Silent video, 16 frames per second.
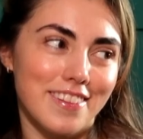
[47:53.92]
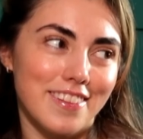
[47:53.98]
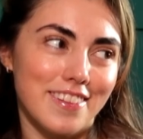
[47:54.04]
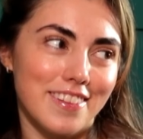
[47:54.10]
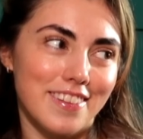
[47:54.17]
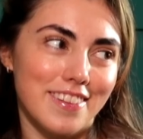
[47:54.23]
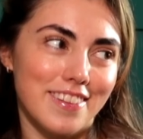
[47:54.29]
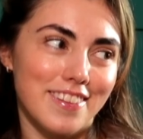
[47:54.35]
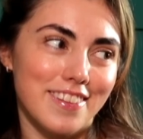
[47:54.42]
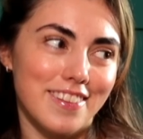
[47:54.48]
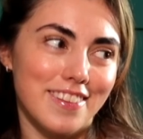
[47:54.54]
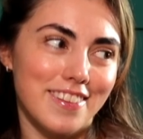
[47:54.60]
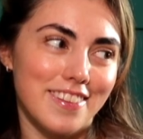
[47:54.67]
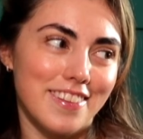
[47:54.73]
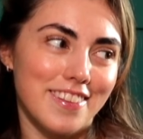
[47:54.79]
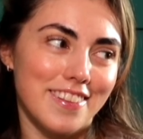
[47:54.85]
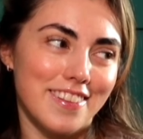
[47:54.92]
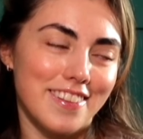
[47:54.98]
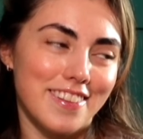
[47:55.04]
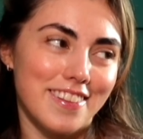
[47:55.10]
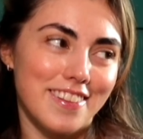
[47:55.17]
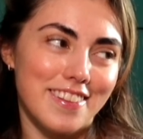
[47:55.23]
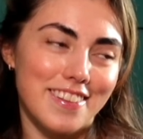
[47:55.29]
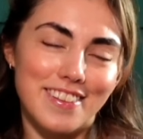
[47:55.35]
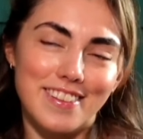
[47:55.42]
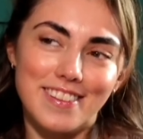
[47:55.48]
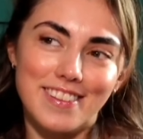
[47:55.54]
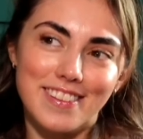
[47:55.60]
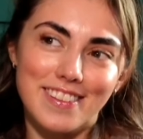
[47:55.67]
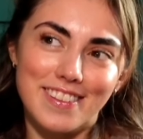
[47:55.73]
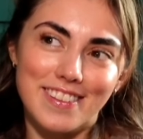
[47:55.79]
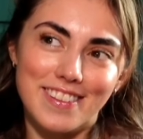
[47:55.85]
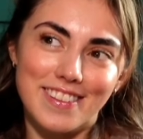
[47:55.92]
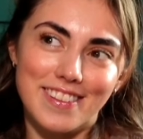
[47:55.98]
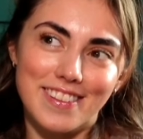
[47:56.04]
[no speech]